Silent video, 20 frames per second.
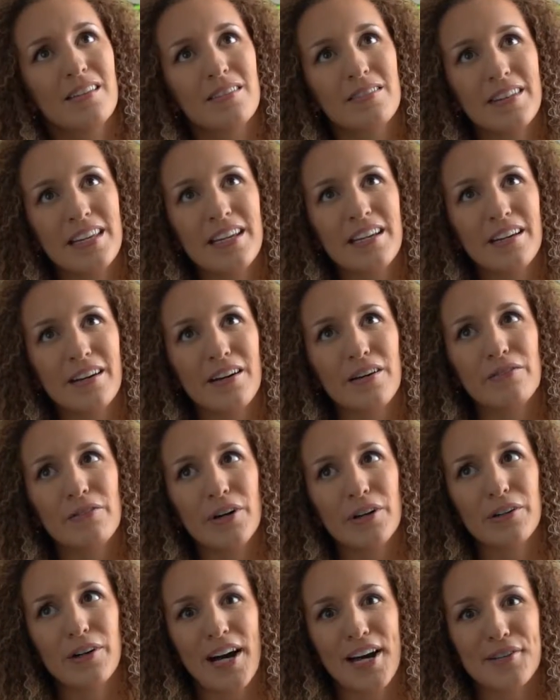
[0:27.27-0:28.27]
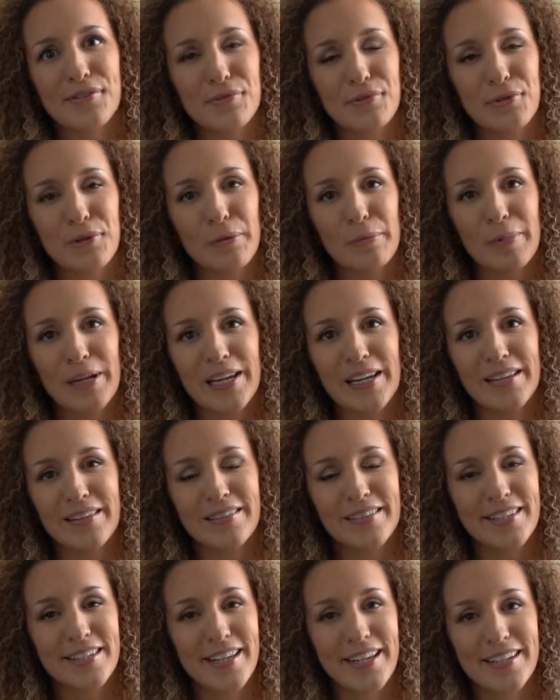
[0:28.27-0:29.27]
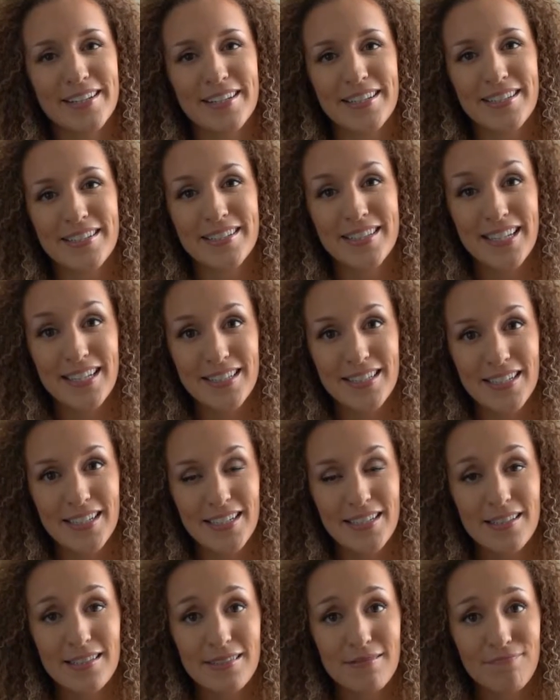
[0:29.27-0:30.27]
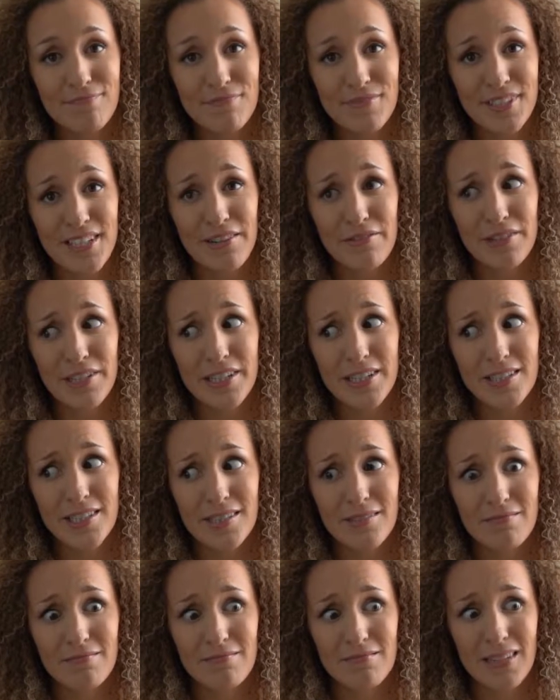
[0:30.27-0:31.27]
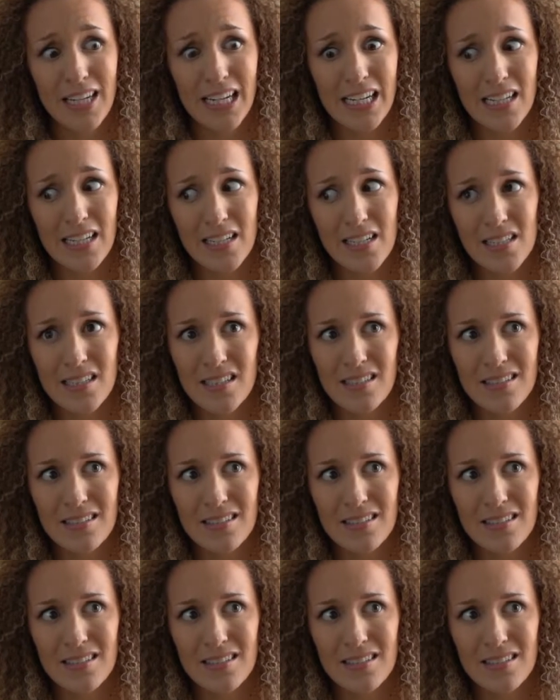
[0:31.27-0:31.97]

Think of a classroom in the 1960s, 70s, 80s,